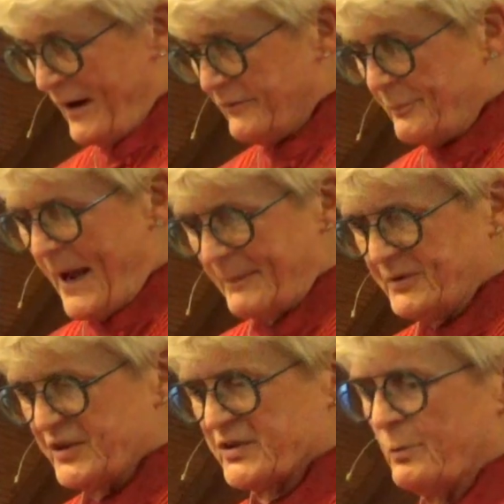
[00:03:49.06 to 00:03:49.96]
of
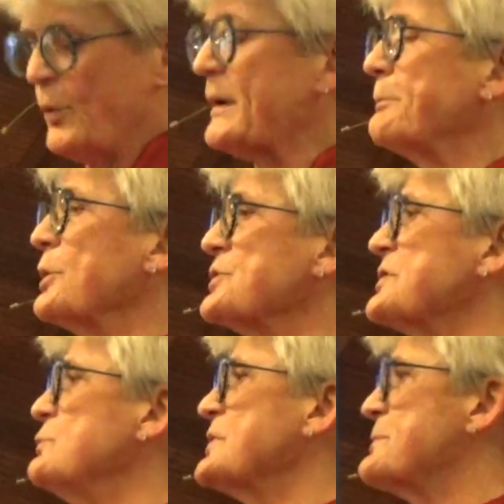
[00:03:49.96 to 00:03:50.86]
baptism. When a
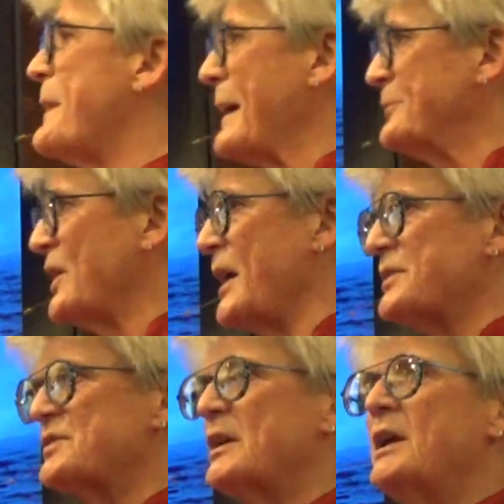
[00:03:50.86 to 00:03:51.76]
person was
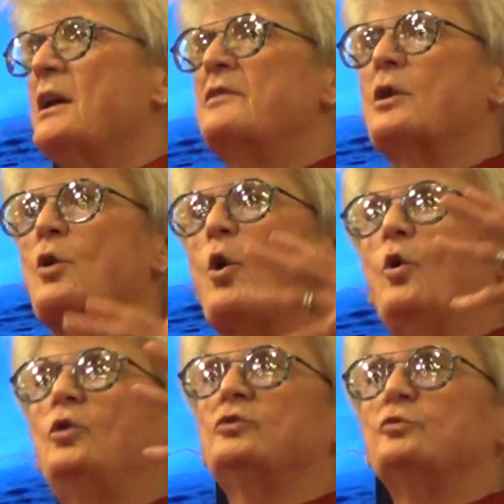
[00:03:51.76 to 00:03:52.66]
baptized, their
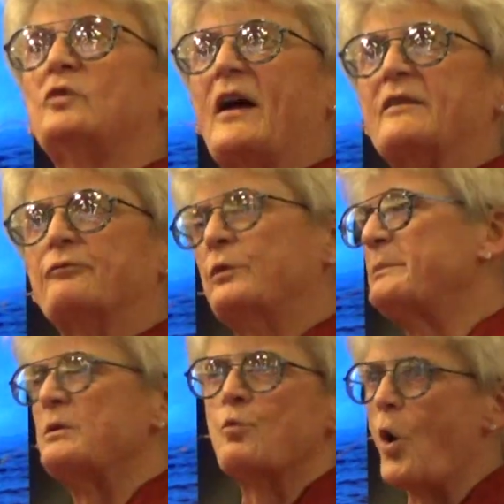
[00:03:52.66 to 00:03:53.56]
old life would
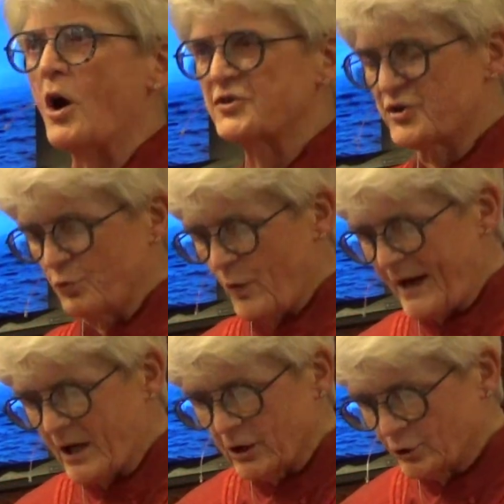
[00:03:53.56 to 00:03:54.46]
be washed
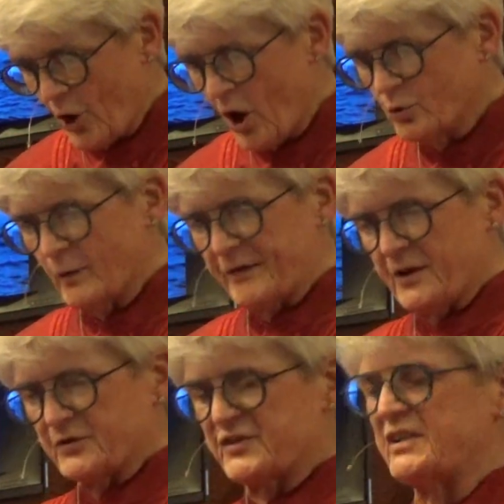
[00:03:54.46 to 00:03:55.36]
away along with
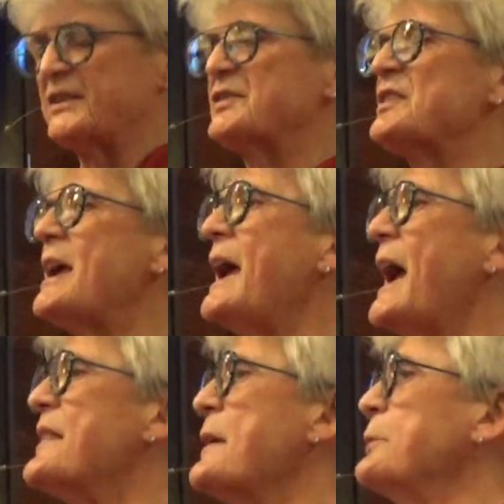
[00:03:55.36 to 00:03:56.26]
their sins,
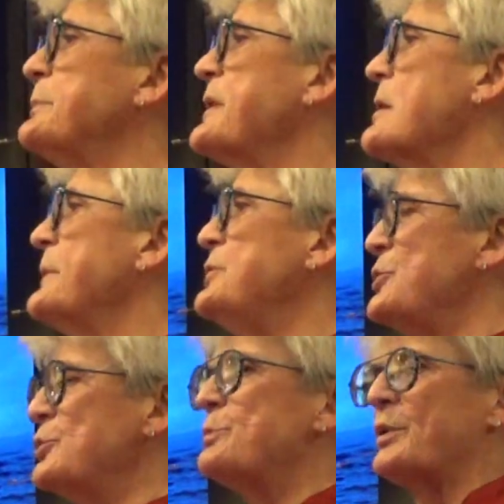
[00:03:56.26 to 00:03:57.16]
and they would become a
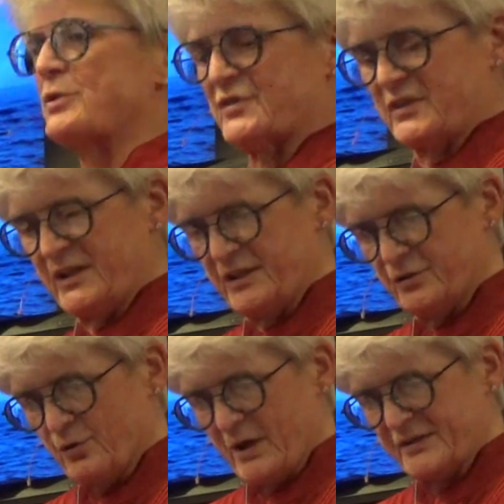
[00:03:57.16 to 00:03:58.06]
new person
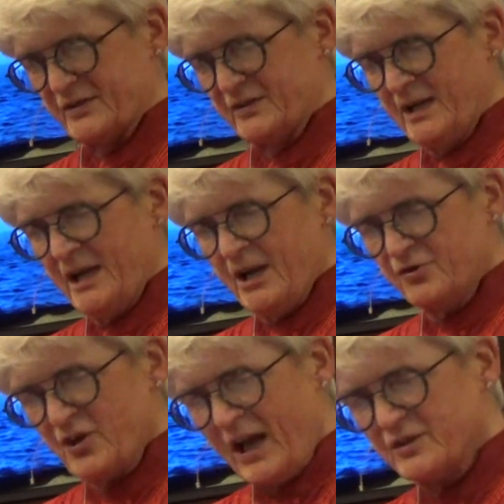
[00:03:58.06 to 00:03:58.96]
in Christ.
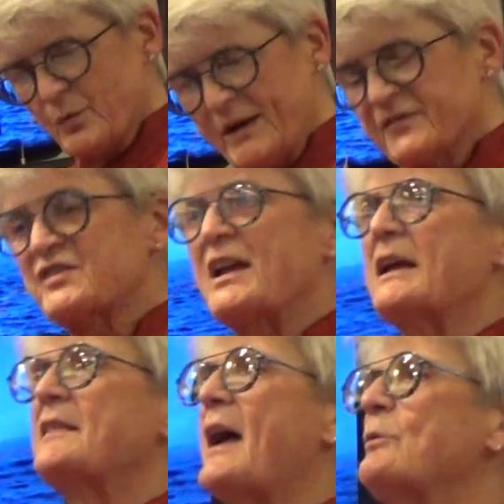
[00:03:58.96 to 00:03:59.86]
John's way of
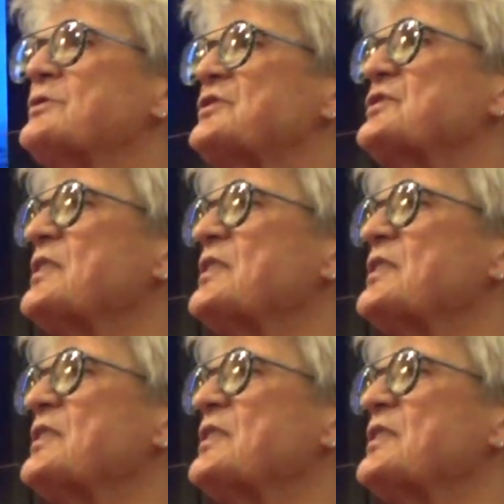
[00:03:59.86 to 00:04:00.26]
saying that was to